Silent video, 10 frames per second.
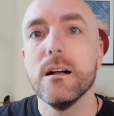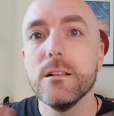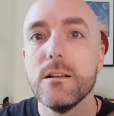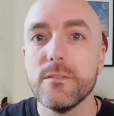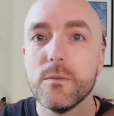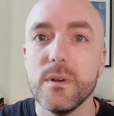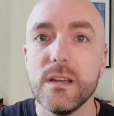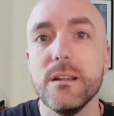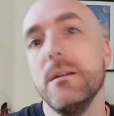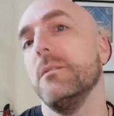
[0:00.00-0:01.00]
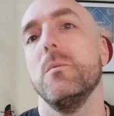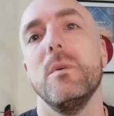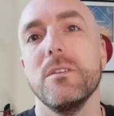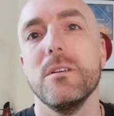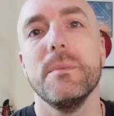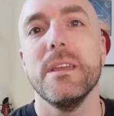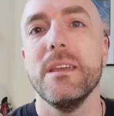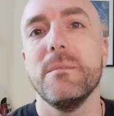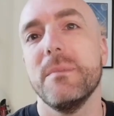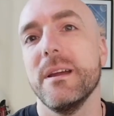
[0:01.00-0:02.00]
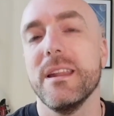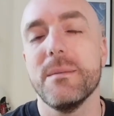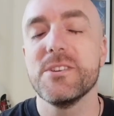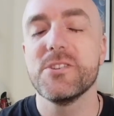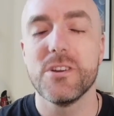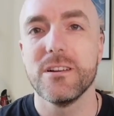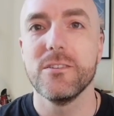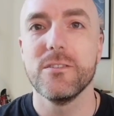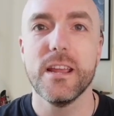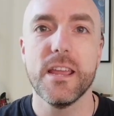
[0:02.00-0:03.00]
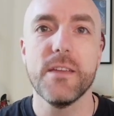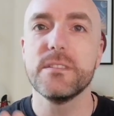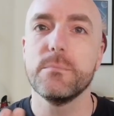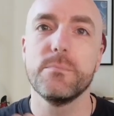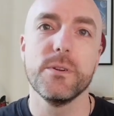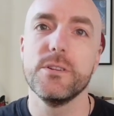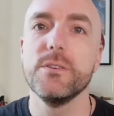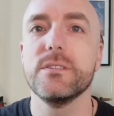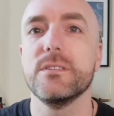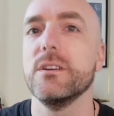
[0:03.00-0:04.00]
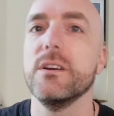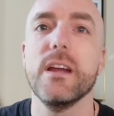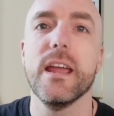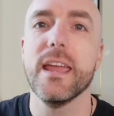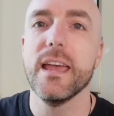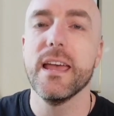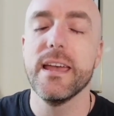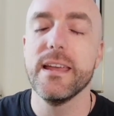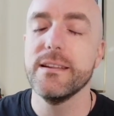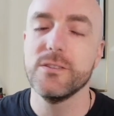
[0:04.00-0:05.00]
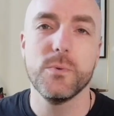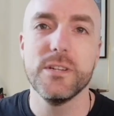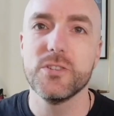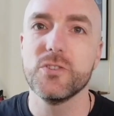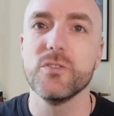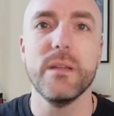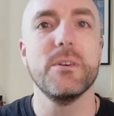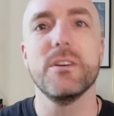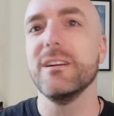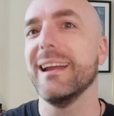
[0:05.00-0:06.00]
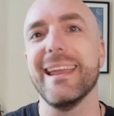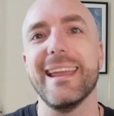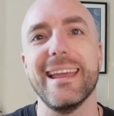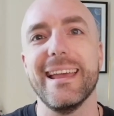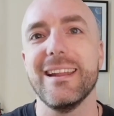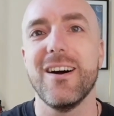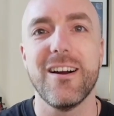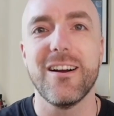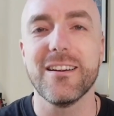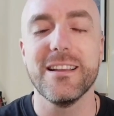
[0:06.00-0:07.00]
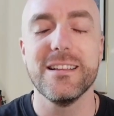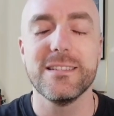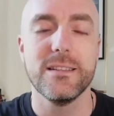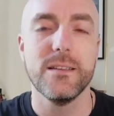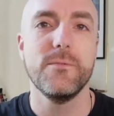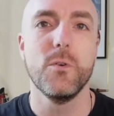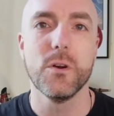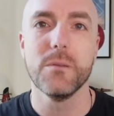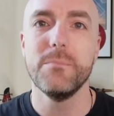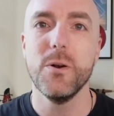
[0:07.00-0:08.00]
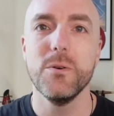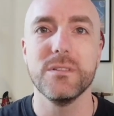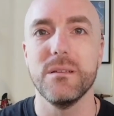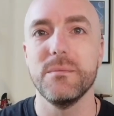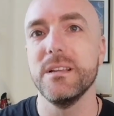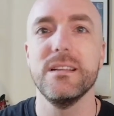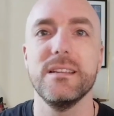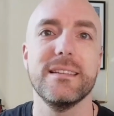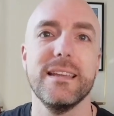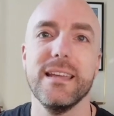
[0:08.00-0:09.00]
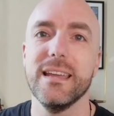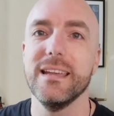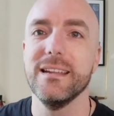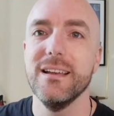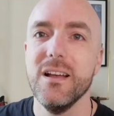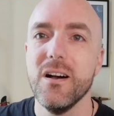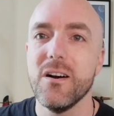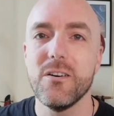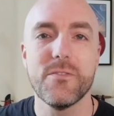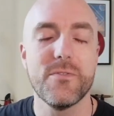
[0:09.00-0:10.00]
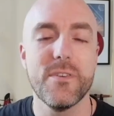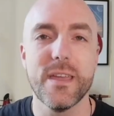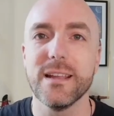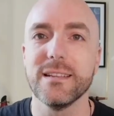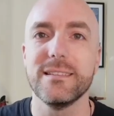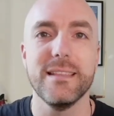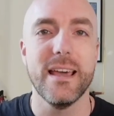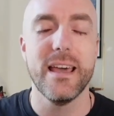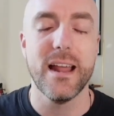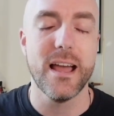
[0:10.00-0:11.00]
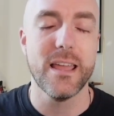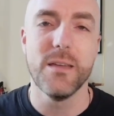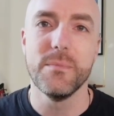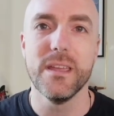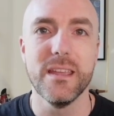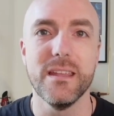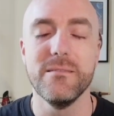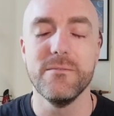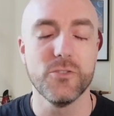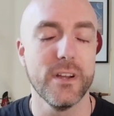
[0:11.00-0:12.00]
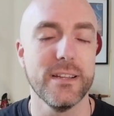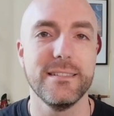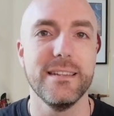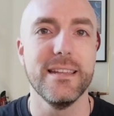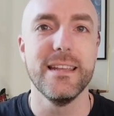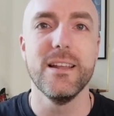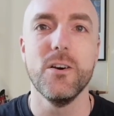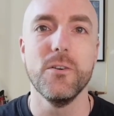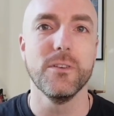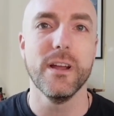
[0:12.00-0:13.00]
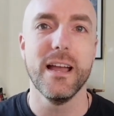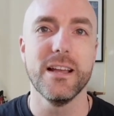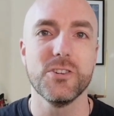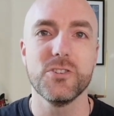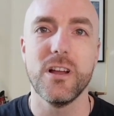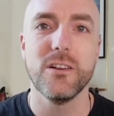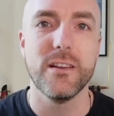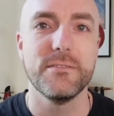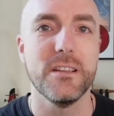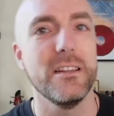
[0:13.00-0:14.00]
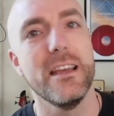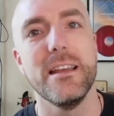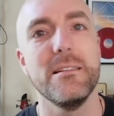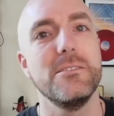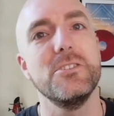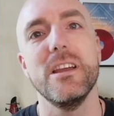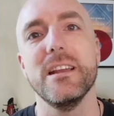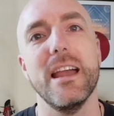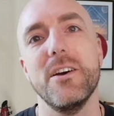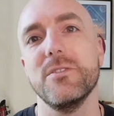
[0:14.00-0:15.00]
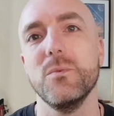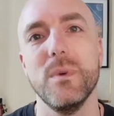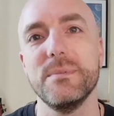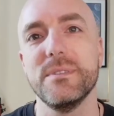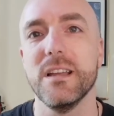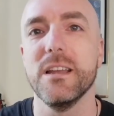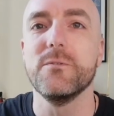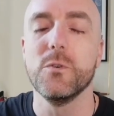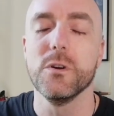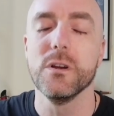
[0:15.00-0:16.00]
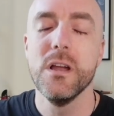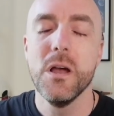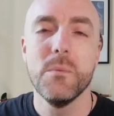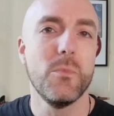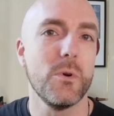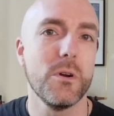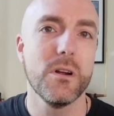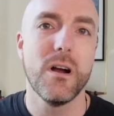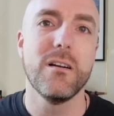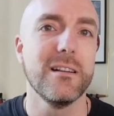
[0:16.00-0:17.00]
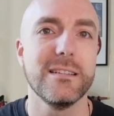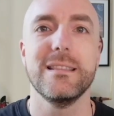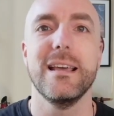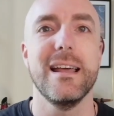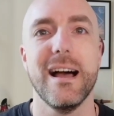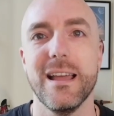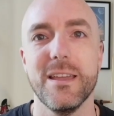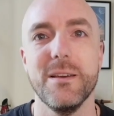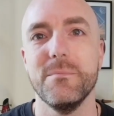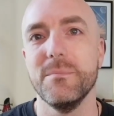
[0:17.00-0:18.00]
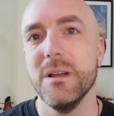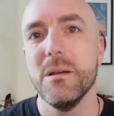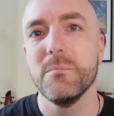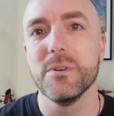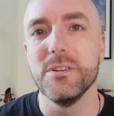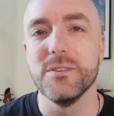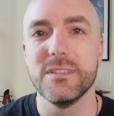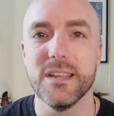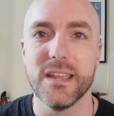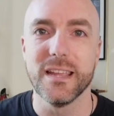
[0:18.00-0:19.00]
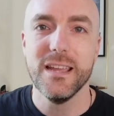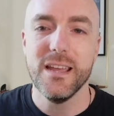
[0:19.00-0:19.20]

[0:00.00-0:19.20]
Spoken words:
Hello everyone, welcome in. My name is Sean Graves, producer and Twitch streamer and artist for PostOmnis and all things that I am interested in over at seangraves.net. Check out the website for more art that I am producing